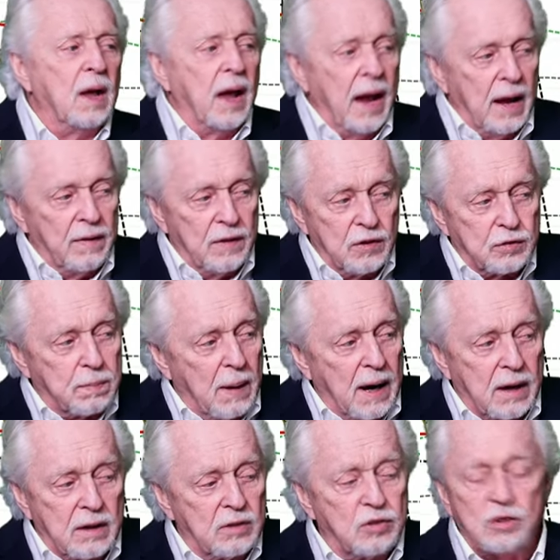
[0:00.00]
And this
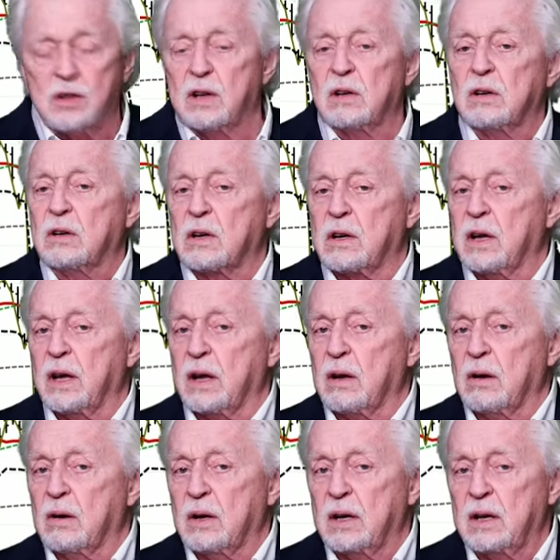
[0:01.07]
market's still looking
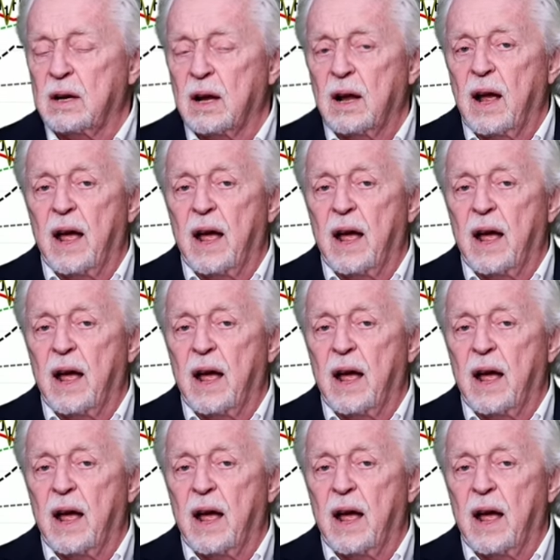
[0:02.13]
good.